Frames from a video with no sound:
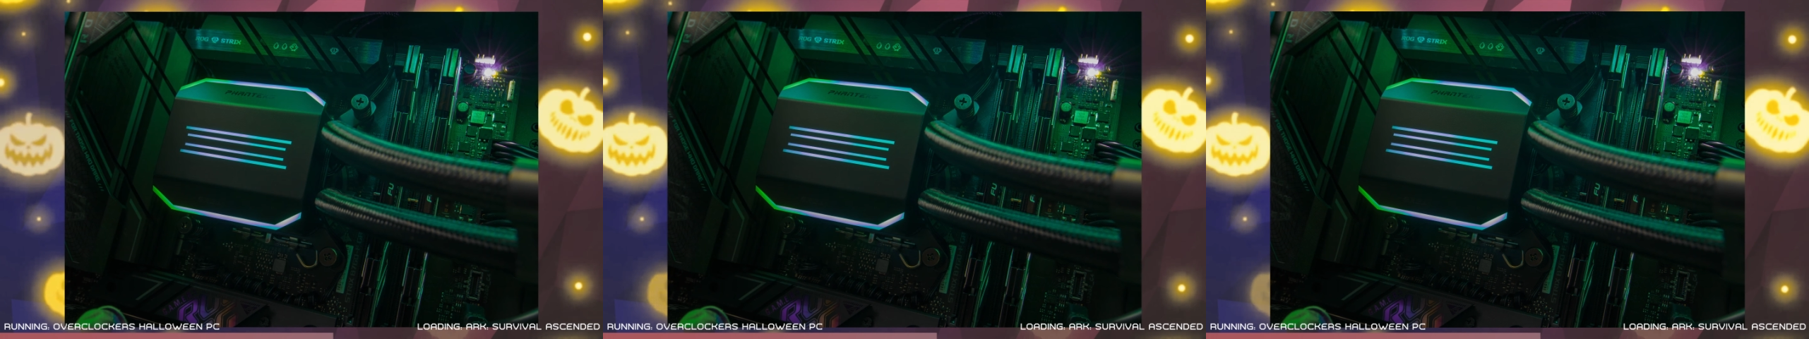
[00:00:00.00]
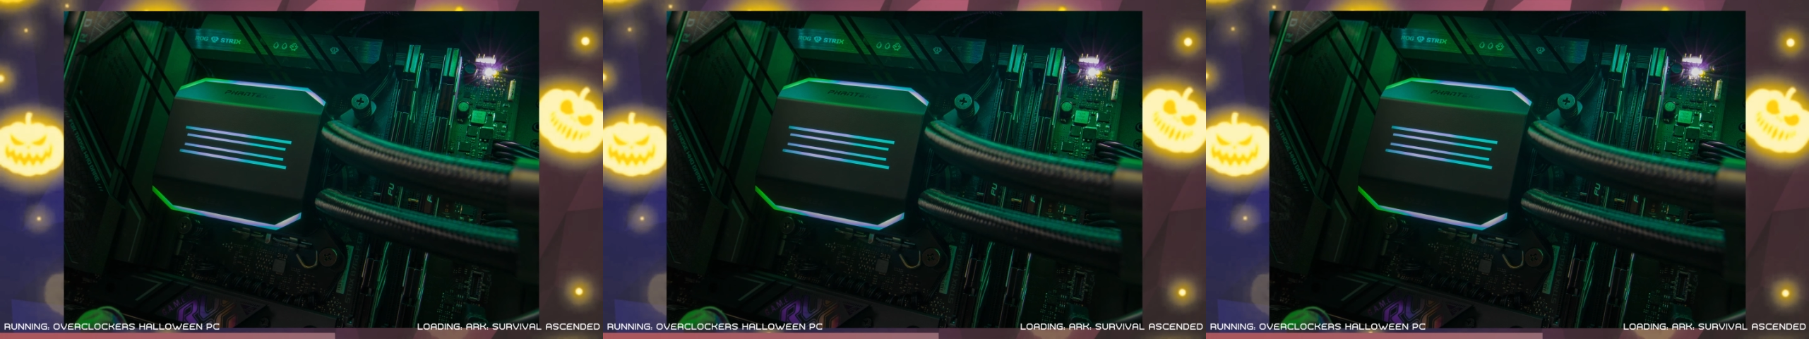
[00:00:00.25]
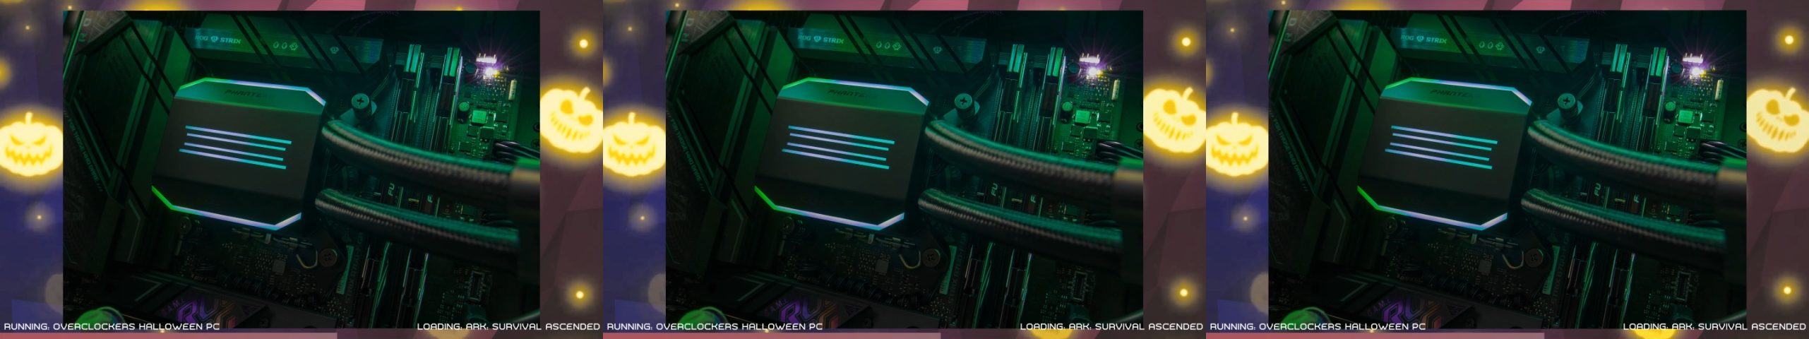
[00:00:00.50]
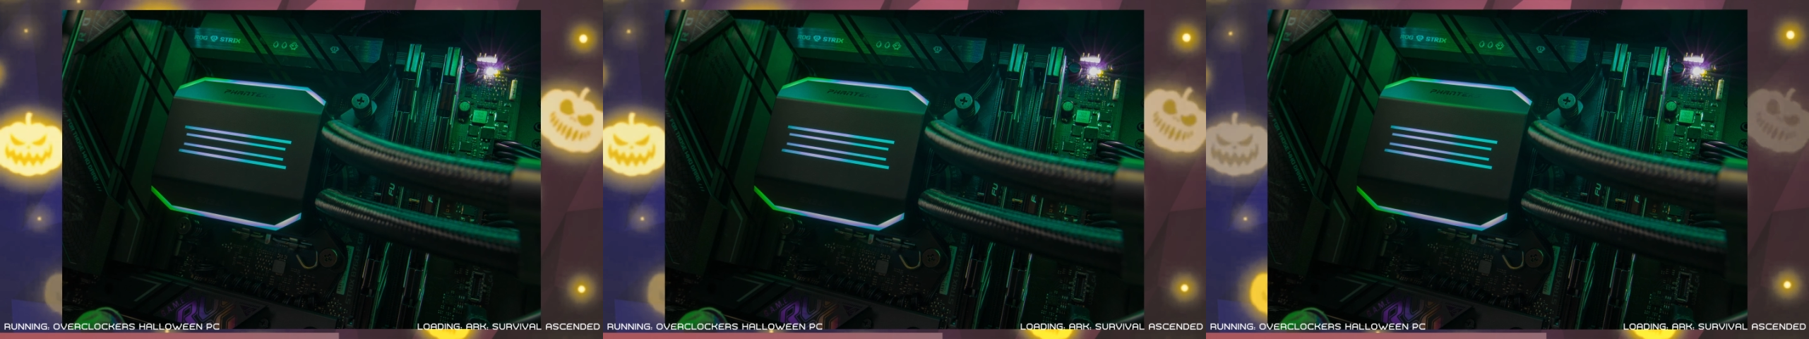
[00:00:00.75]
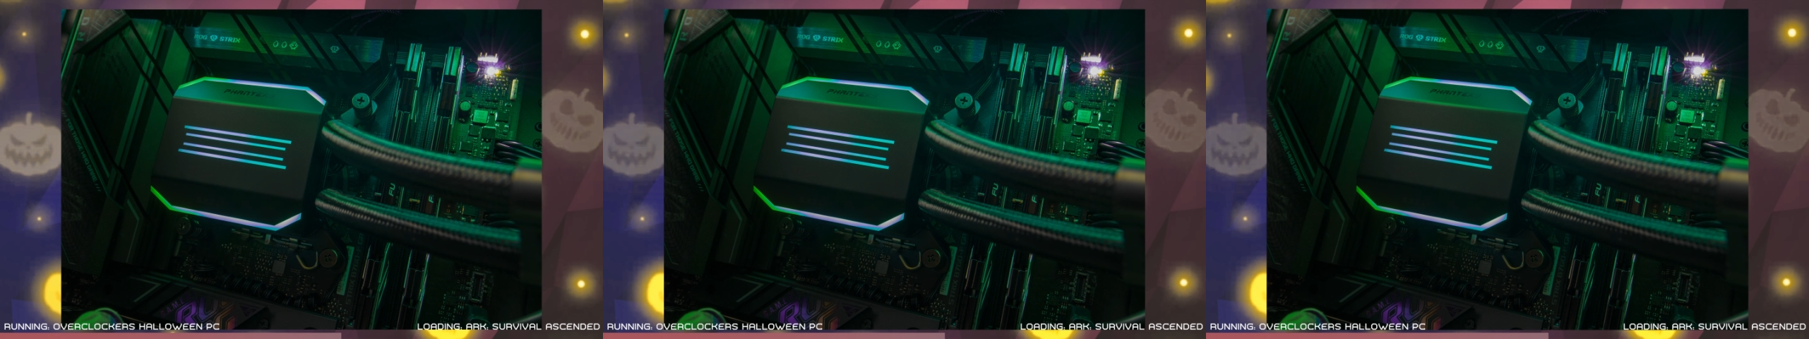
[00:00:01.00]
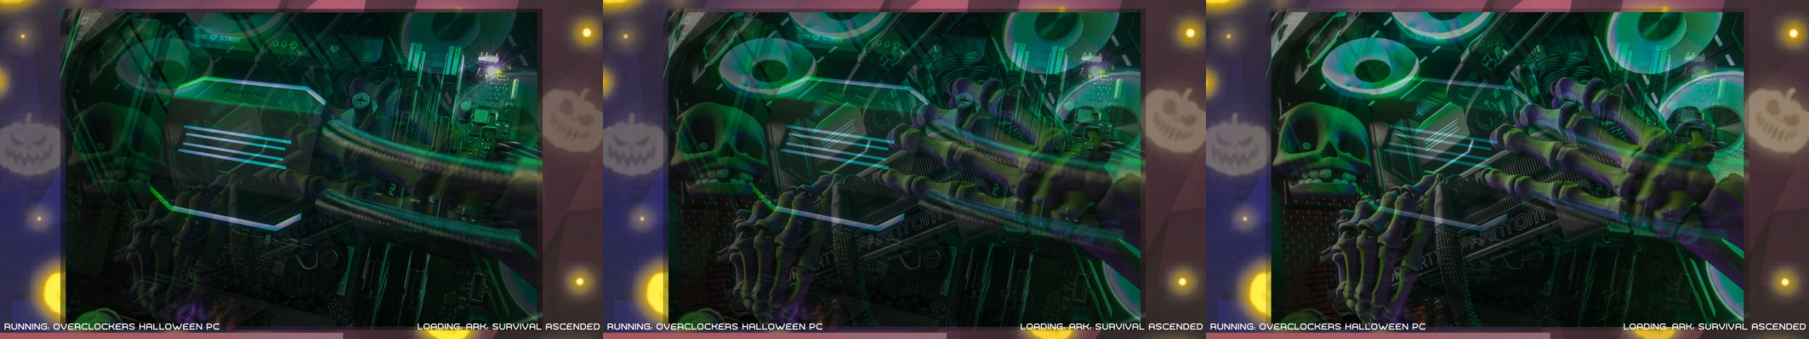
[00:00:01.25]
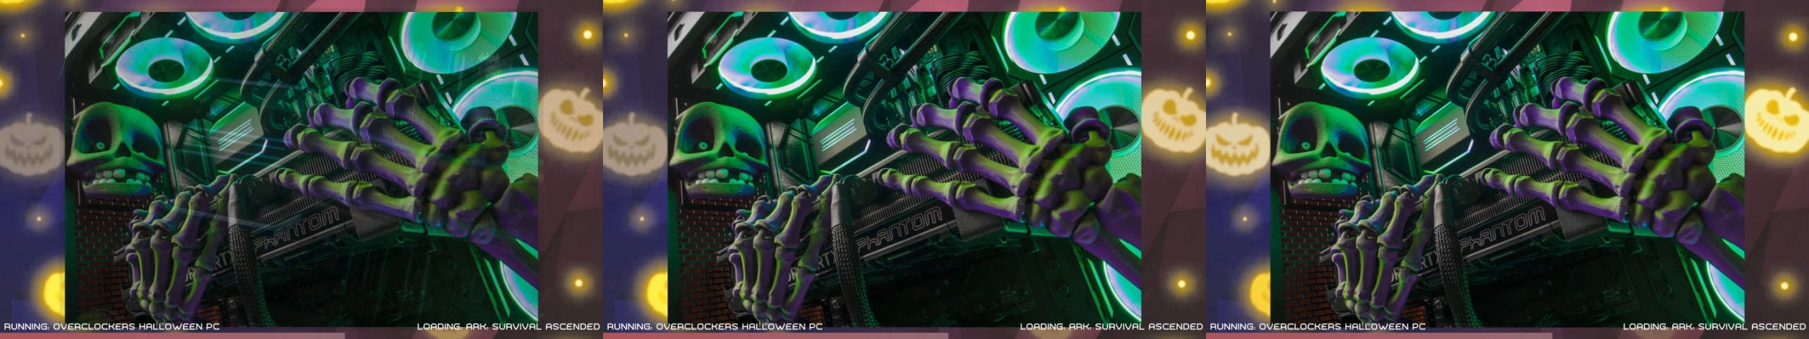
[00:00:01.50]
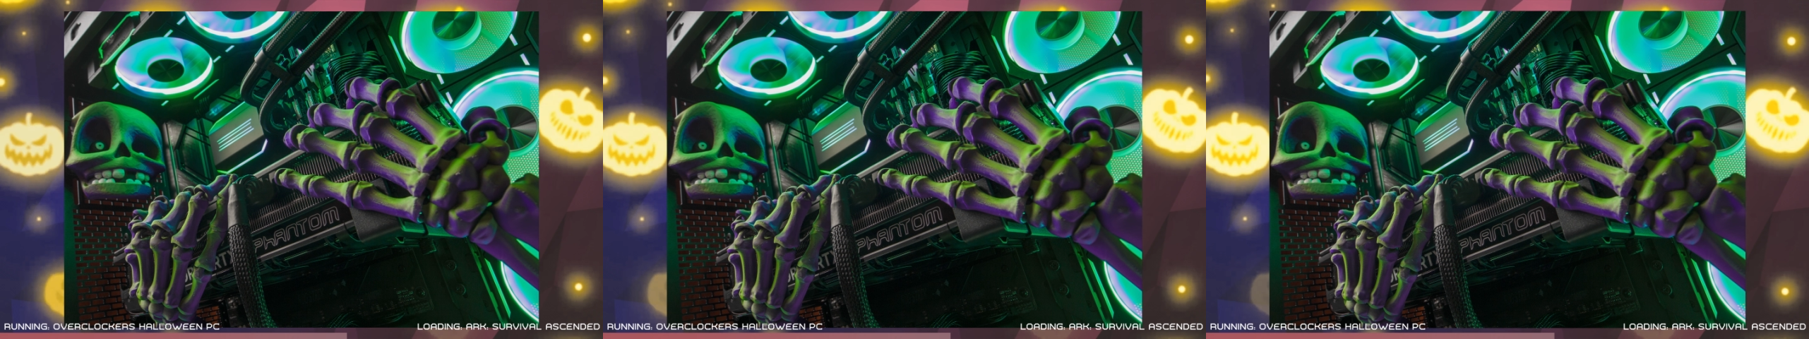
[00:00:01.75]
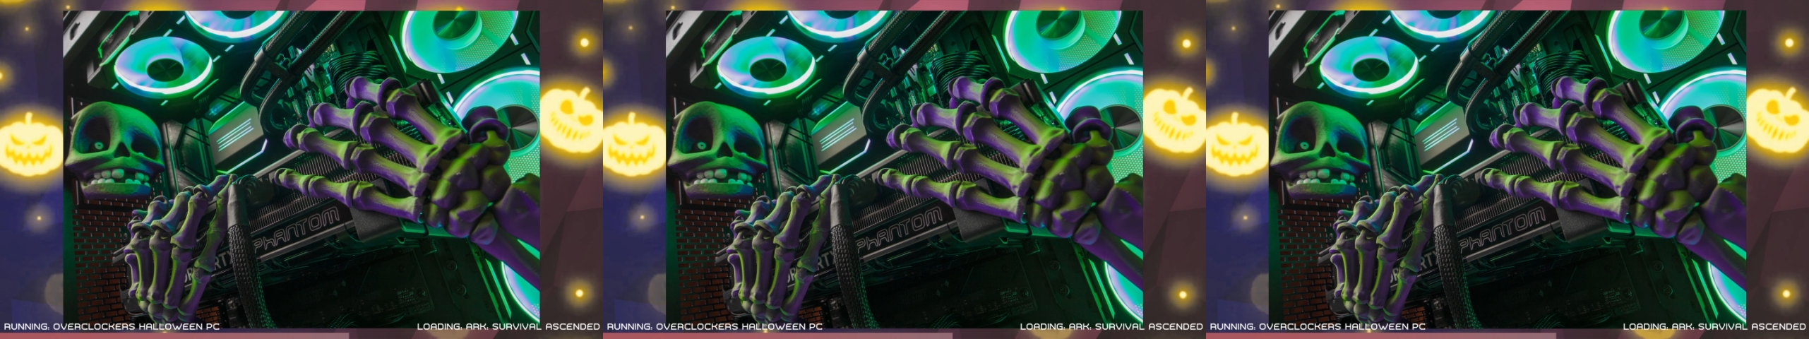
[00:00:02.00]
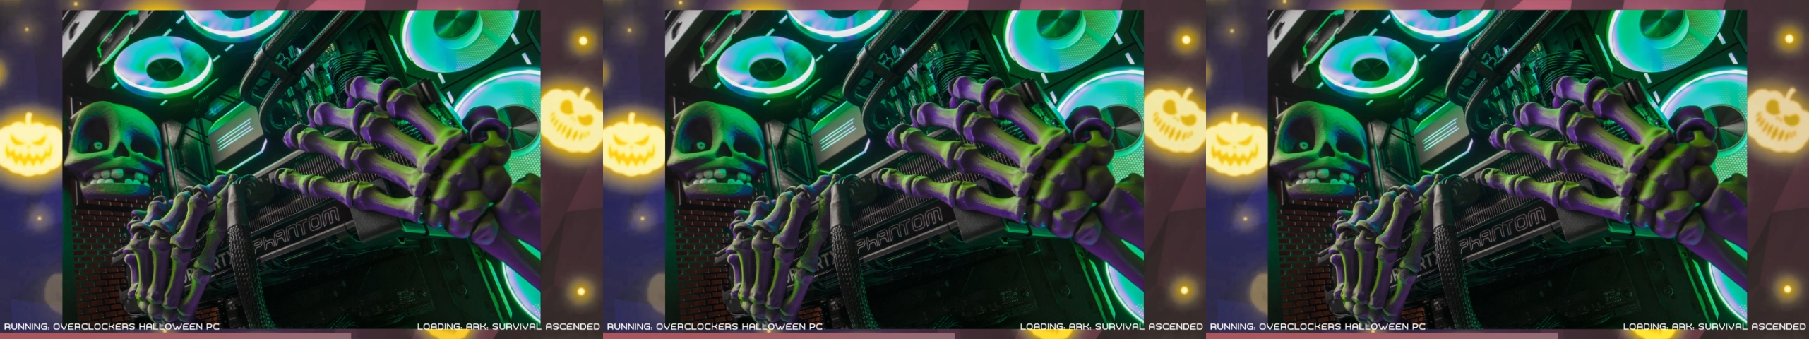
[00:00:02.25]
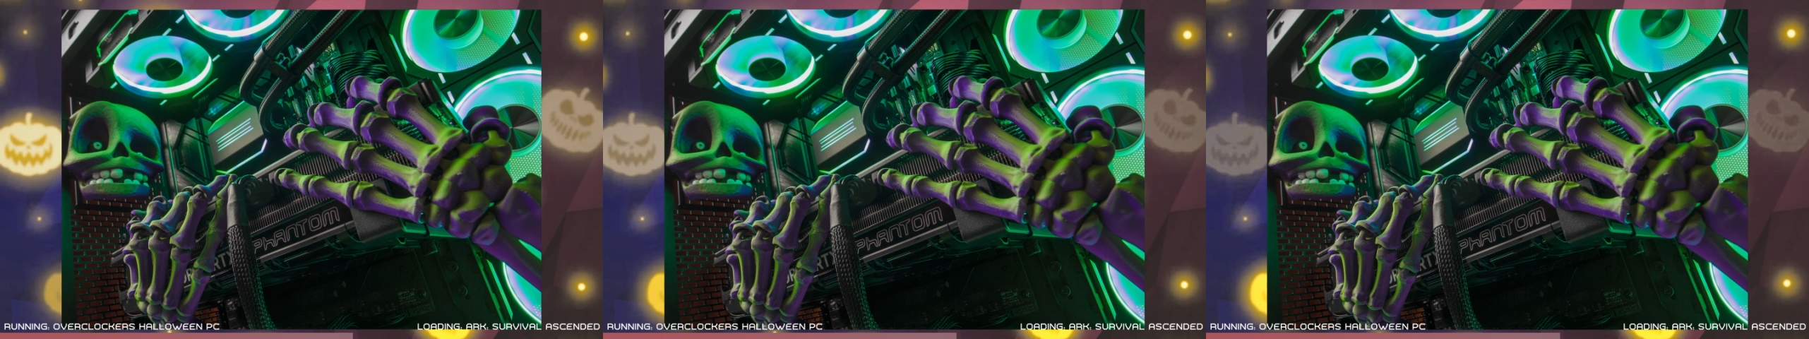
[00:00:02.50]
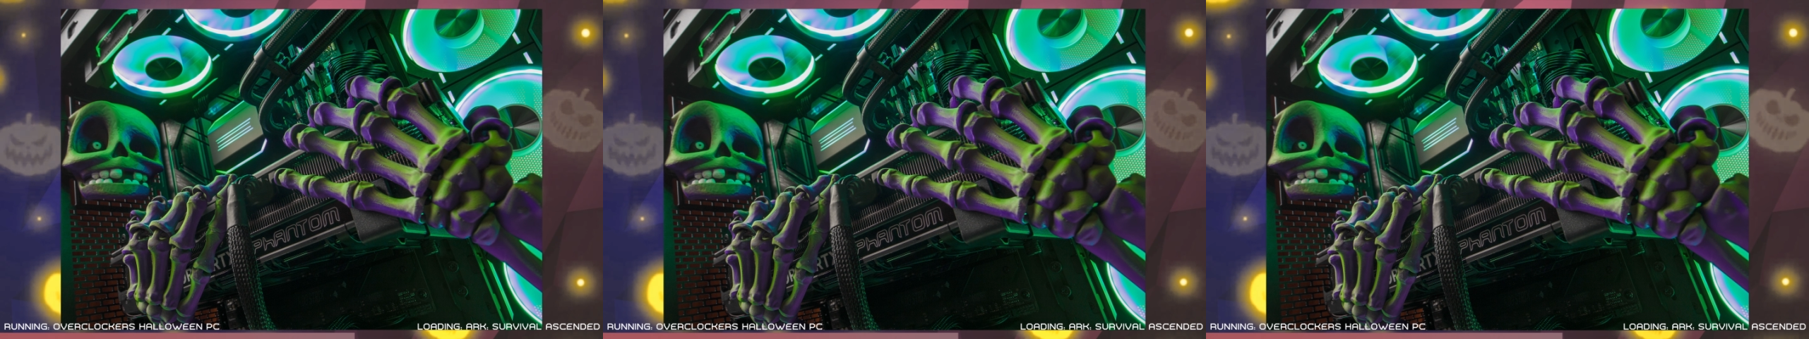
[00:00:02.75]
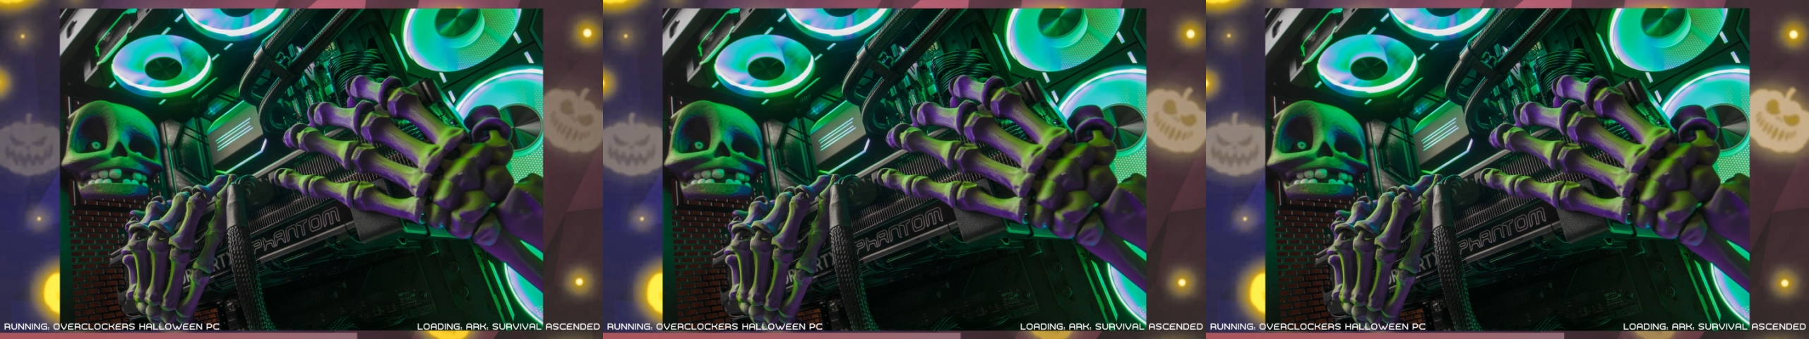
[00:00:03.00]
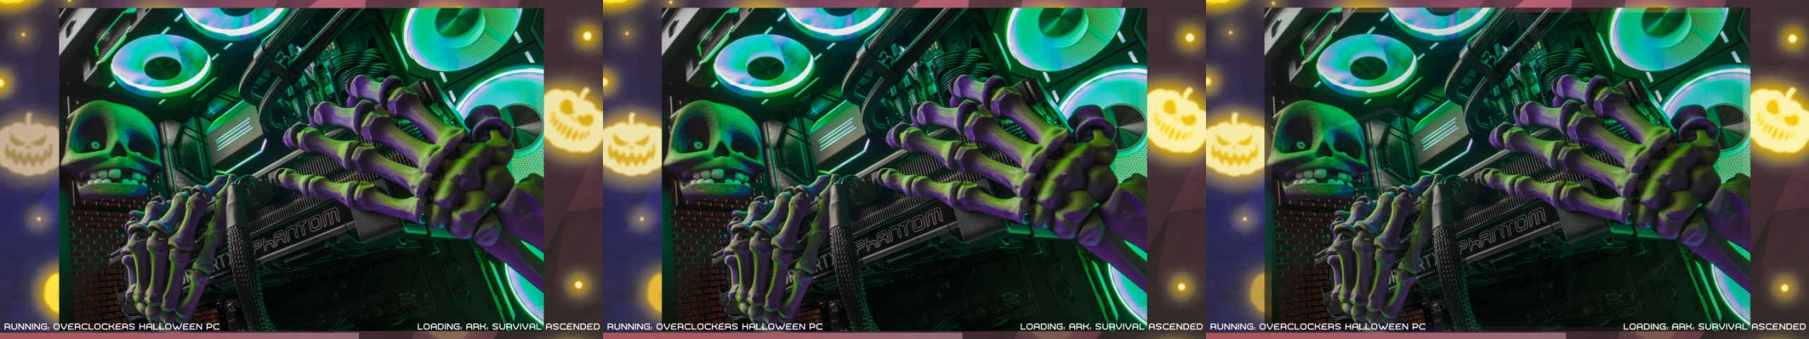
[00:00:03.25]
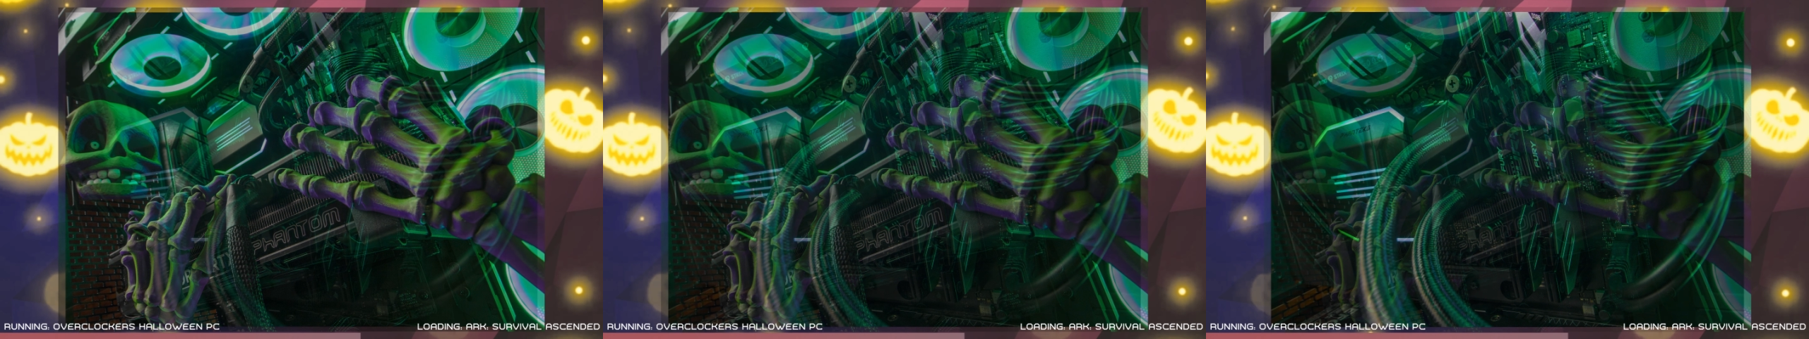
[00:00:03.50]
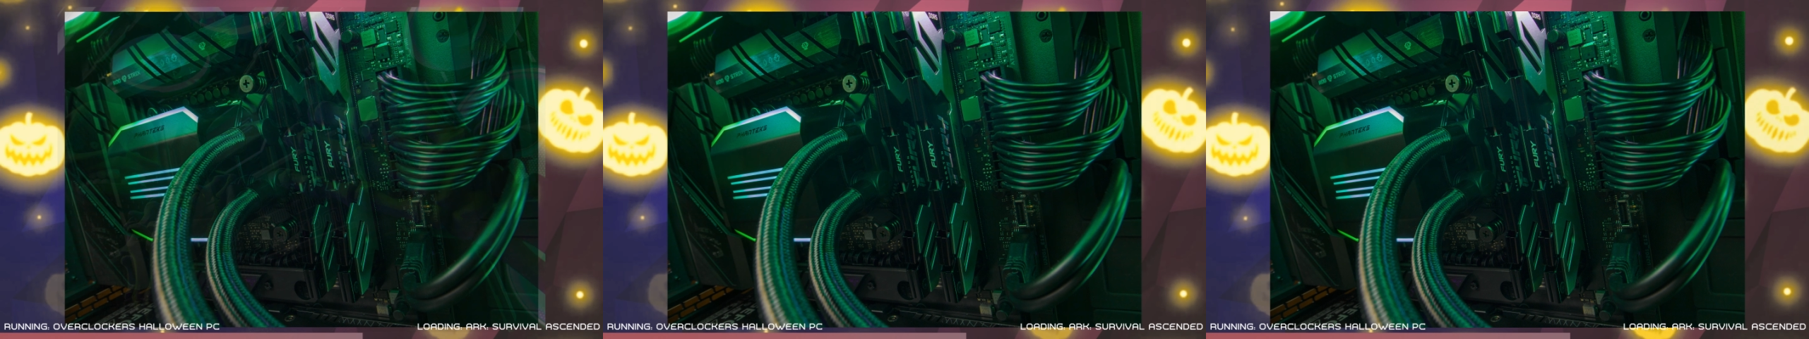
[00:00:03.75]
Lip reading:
Nobody's mouth can be seen.